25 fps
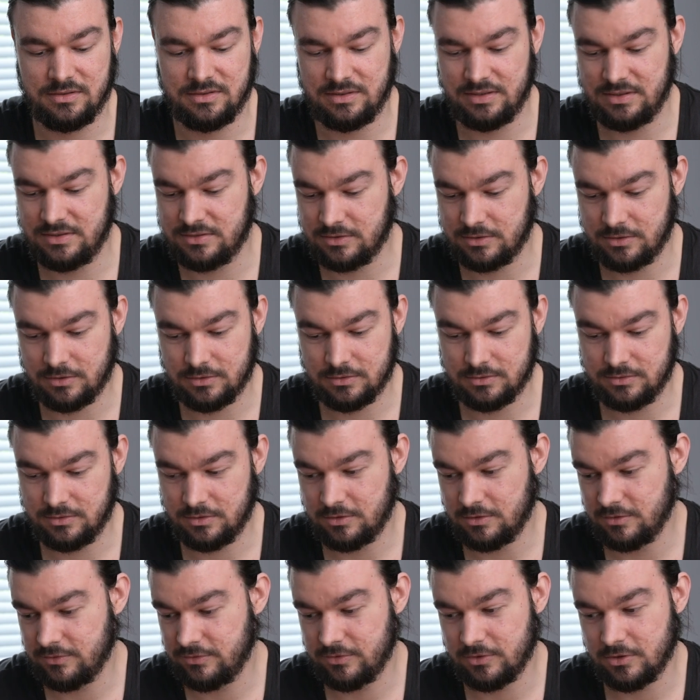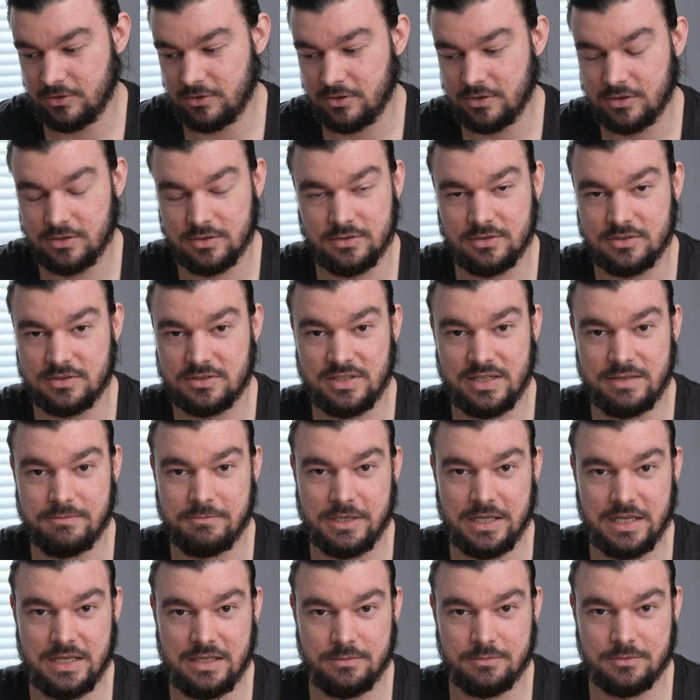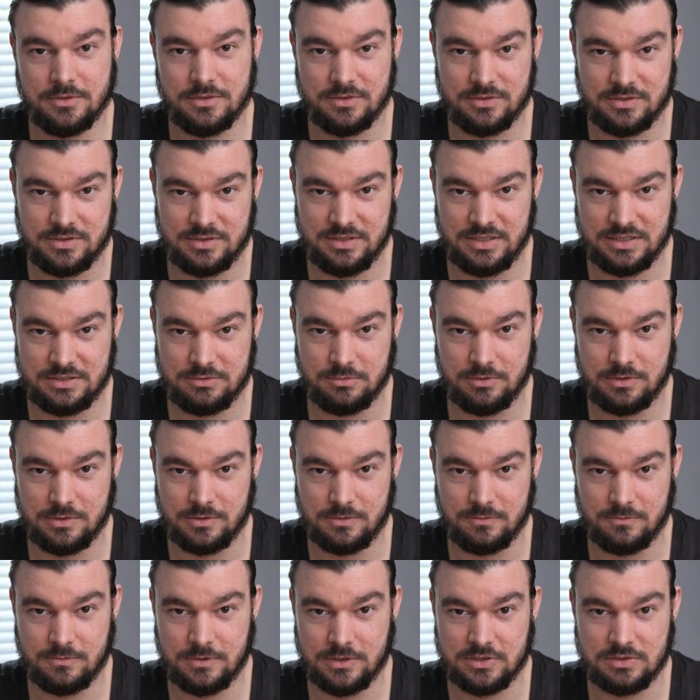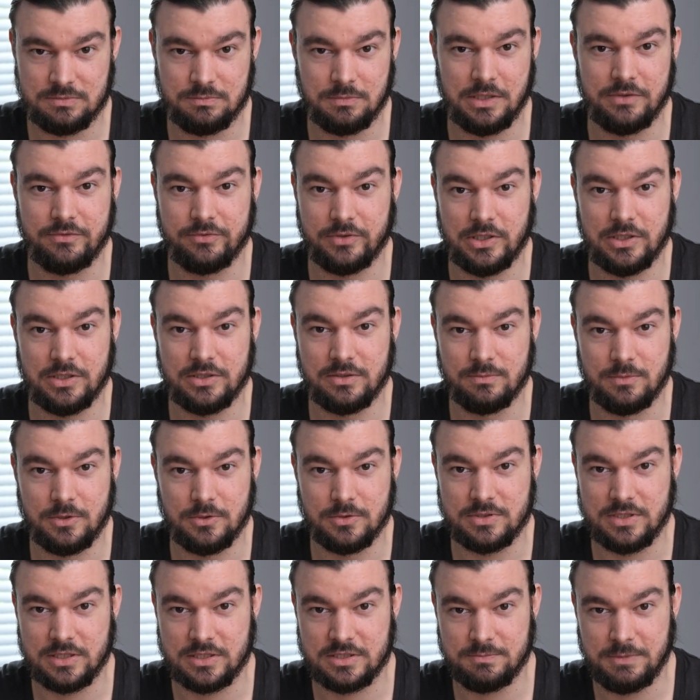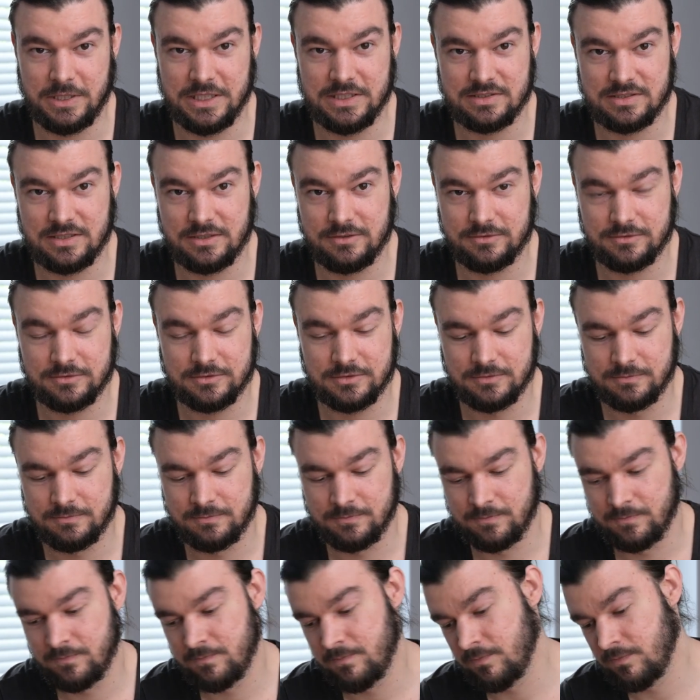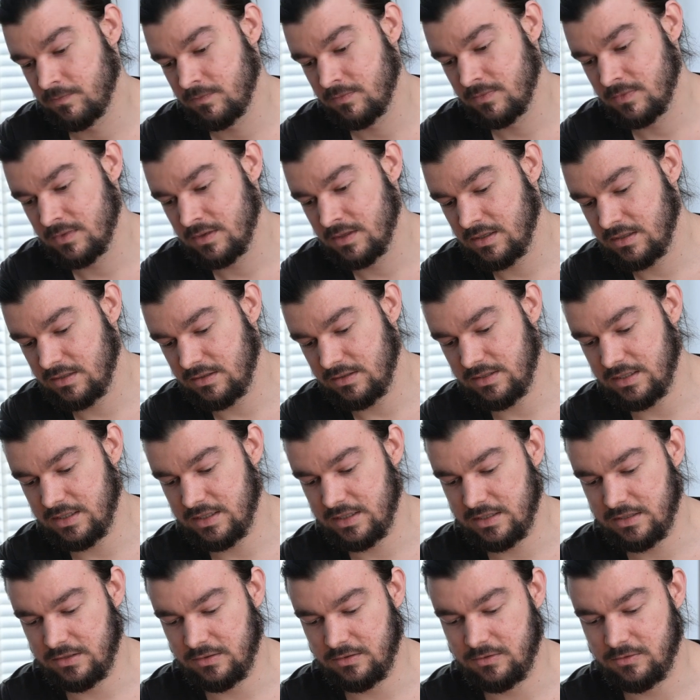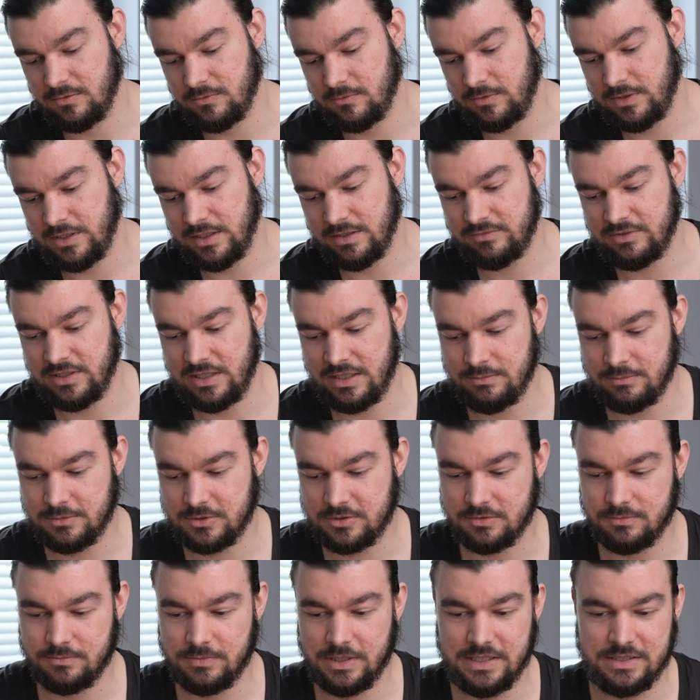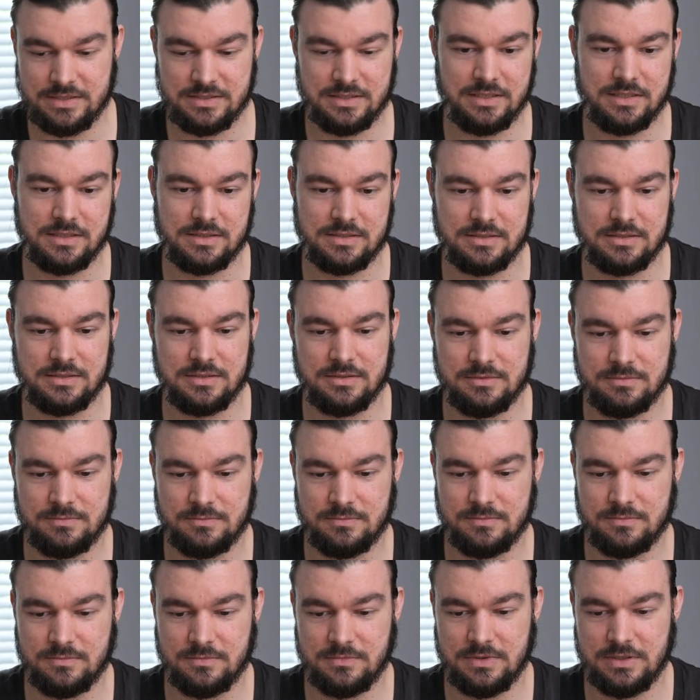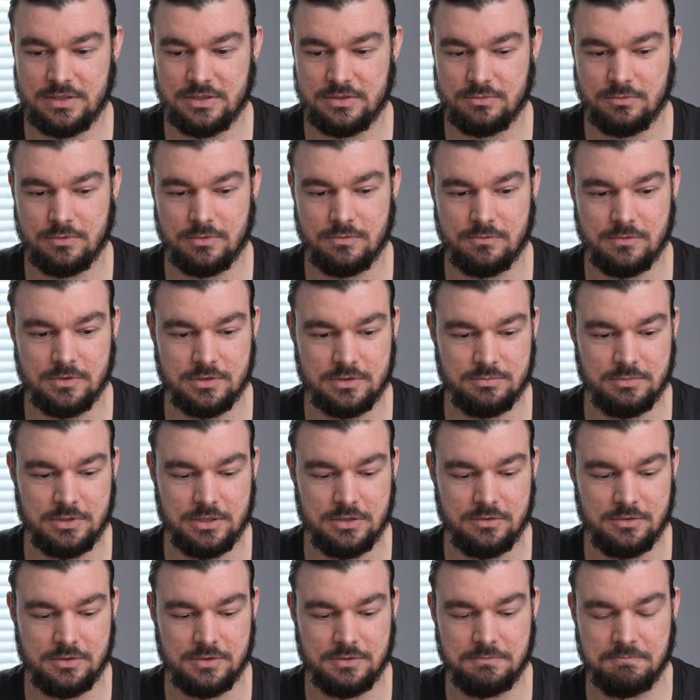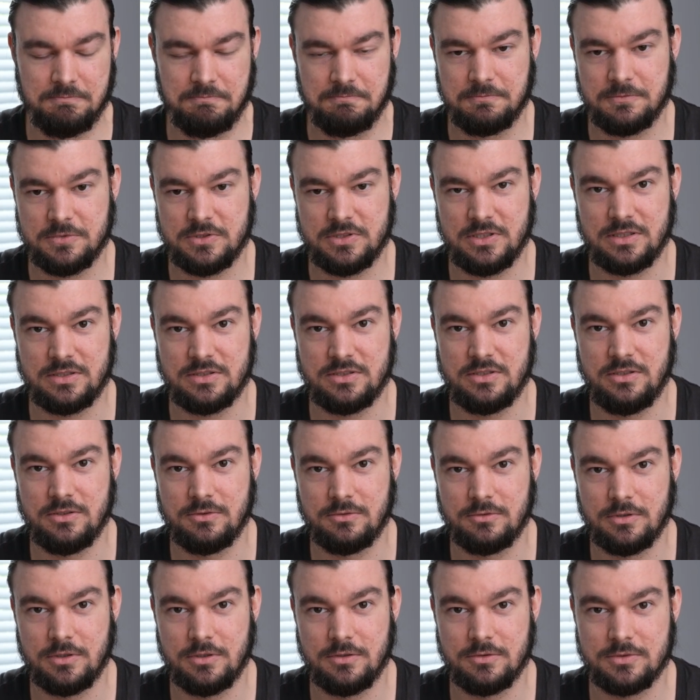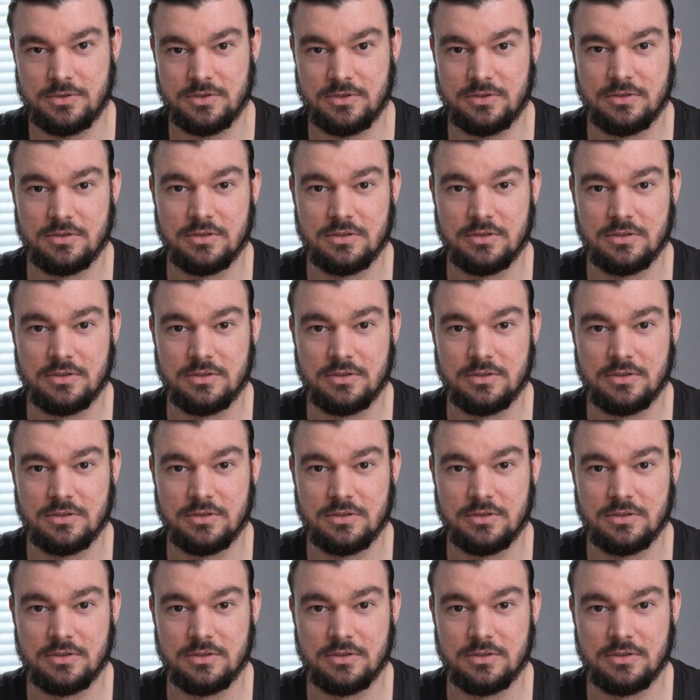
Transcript: these are all four the same cables. This one was by far the most expensive. And then we have the Amazon Basics. This one was about €6.